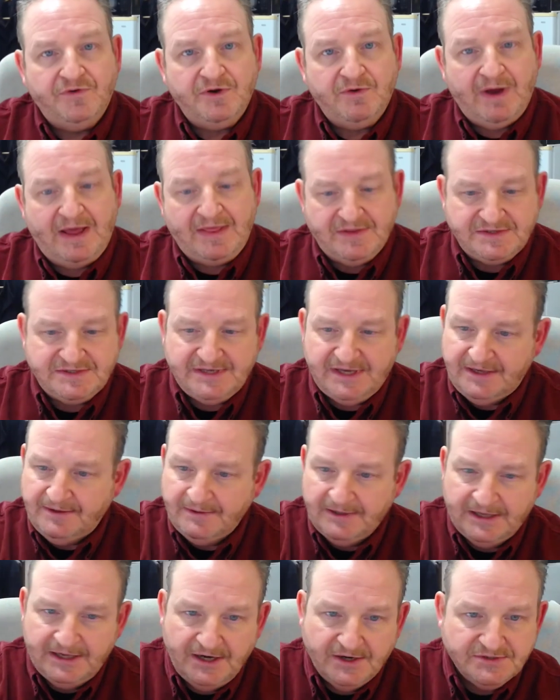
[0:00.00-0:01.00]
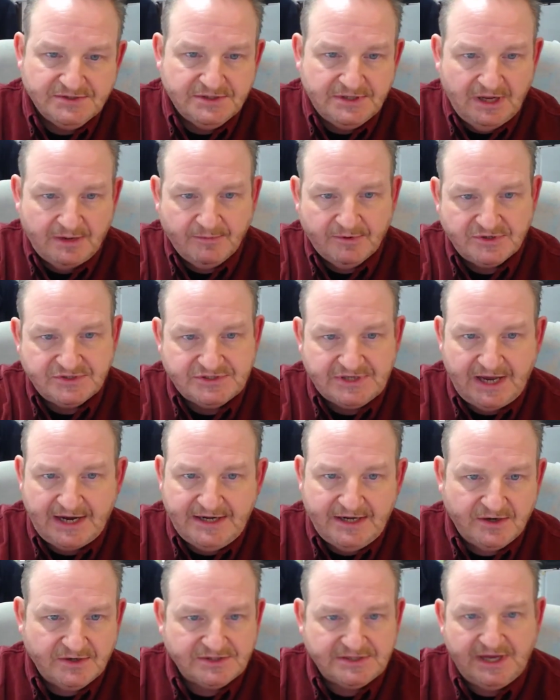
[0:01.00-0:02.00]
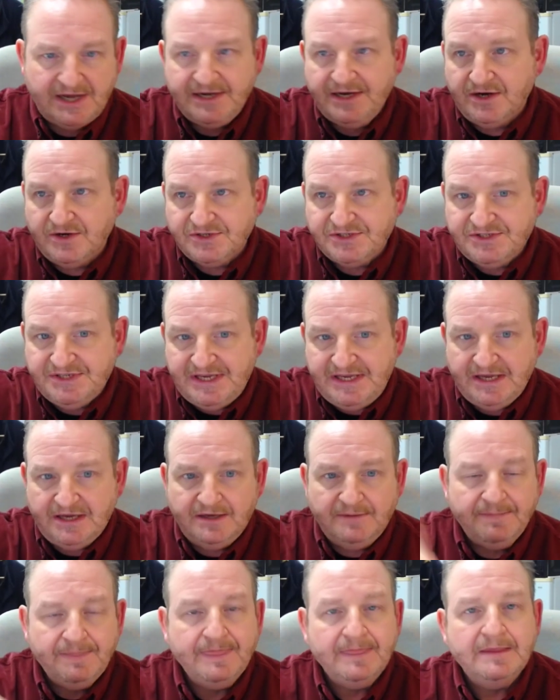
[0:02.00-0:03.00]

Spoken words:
you rather than say, here's the number, sign here, see ya.